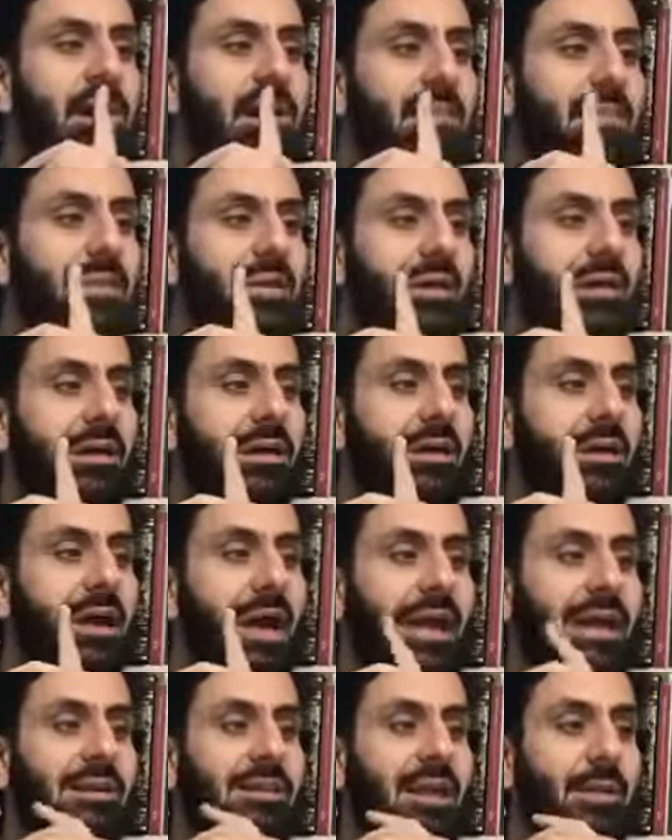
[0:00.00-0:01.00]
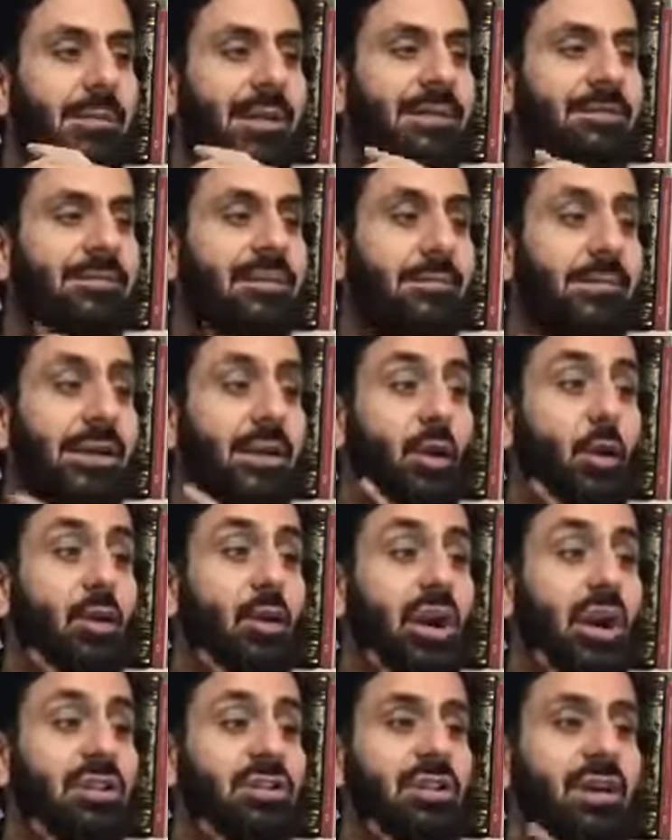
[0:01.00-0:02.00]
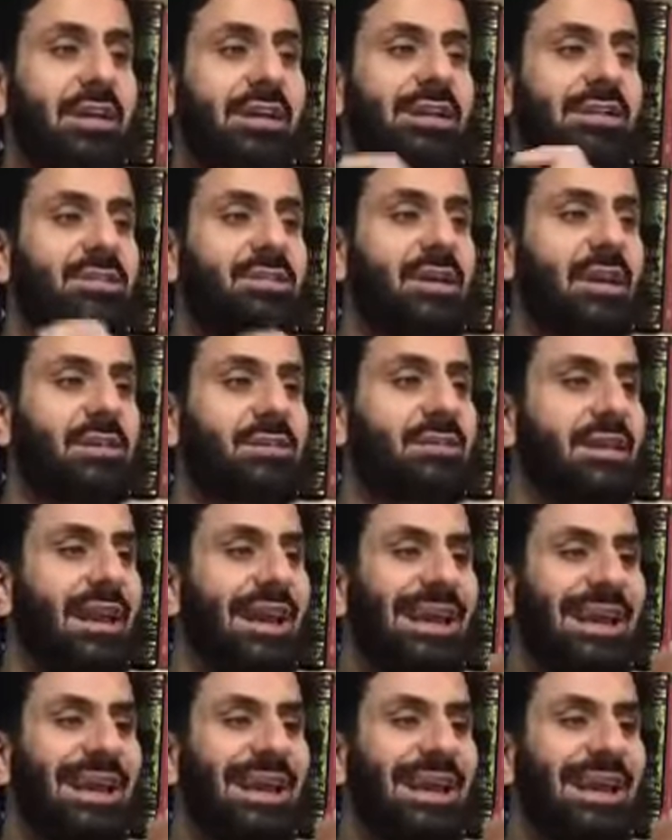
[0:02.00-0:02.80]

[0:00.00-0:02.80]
The academic Samir Okasha, he says,